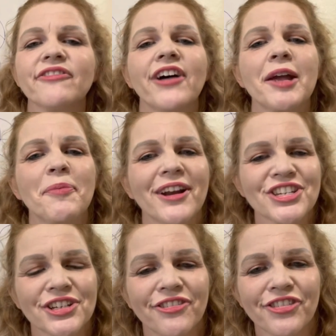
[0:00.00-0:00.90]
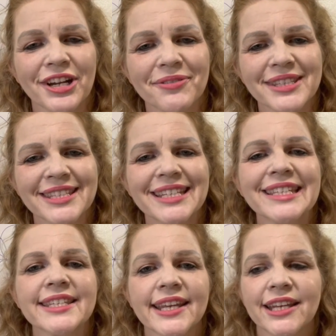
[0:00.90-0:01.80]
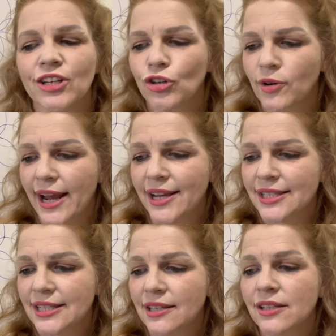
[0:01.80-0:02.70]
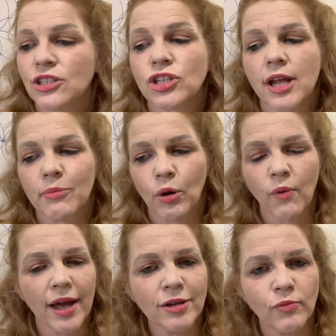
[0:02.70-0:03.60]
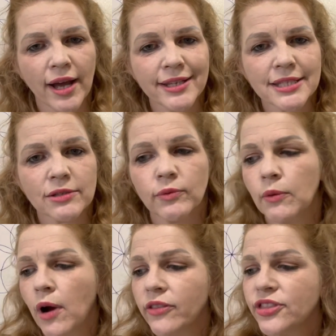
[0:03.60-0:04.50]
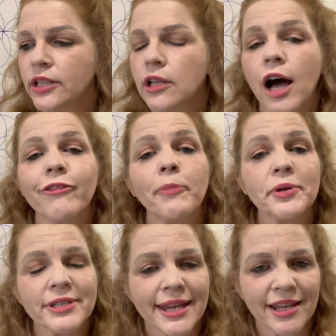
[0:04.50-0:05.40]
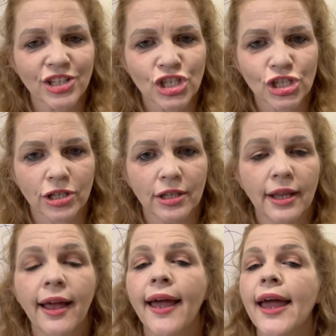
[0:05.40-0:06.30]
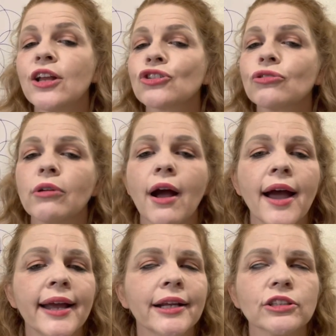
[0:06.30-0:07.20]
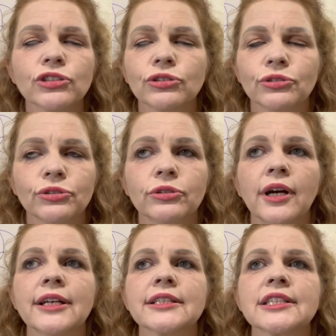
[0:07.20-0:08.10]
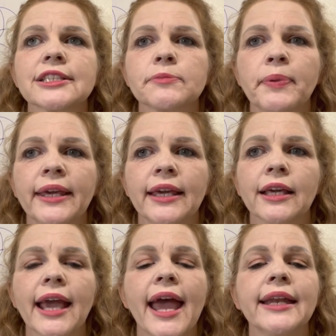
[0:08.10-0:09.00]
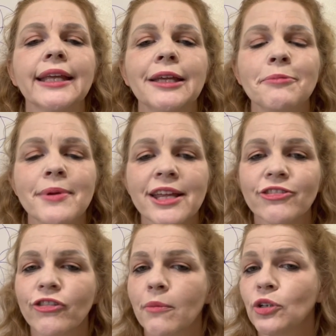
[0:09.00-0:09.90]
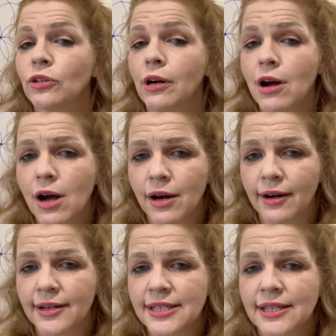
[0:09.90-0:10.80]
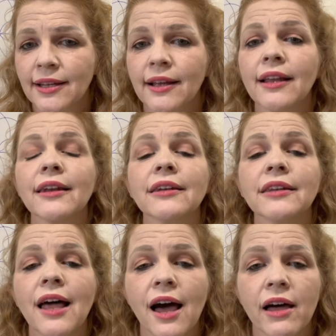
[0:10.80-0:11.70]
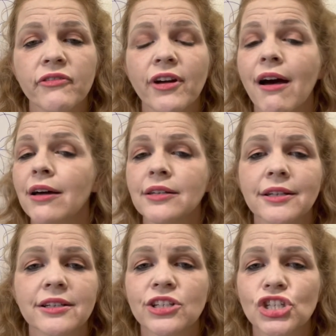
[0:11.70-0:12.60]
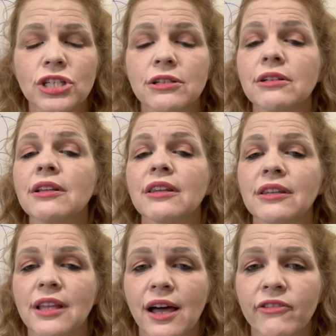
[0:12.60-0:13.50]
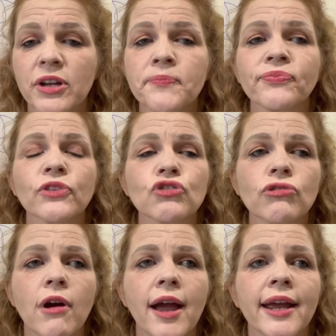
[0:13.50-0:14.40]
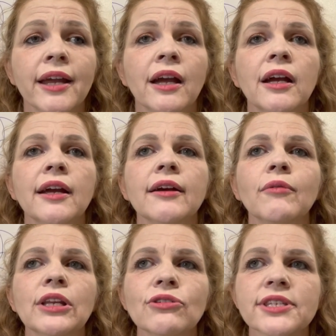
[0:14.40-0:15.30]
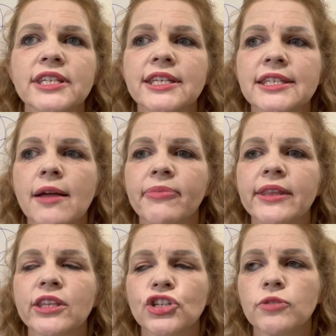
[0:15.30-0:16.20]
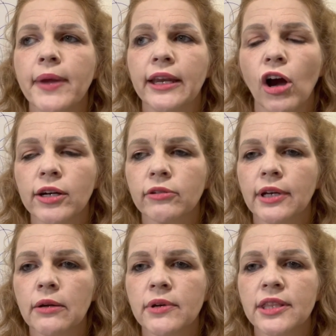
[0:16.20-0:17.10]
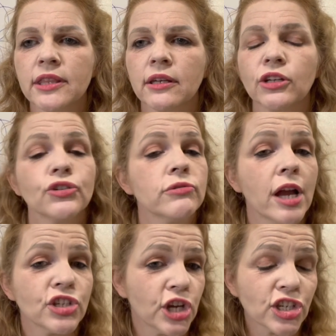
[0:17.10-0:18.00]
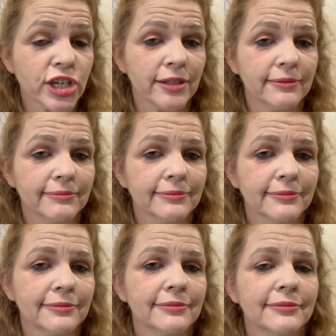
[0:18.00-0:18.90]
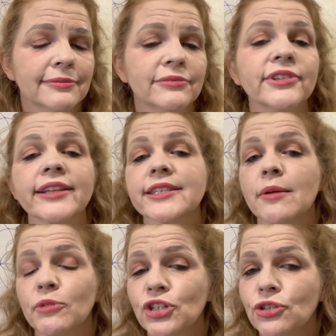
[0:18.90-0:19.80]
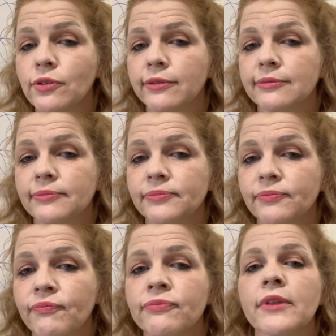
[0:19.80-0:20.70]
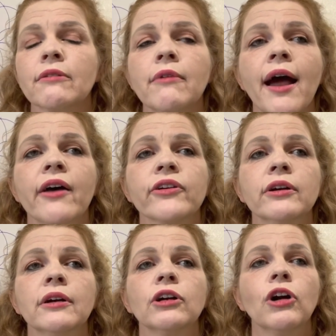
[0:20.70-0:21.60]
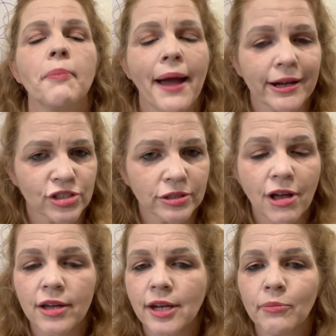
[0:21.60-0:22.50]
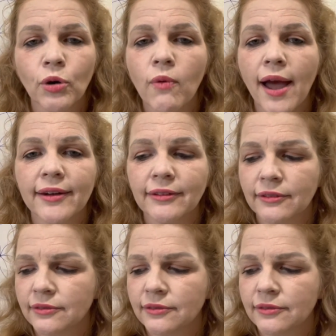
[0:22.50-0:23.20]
vibrational frequencies in grace. So number one was we want the law of potential. Try to speak and emit from your heart love, unconditional love. Try when you see something that you may not agree with, do not judge it. That's number two. Rather, go back to law number one.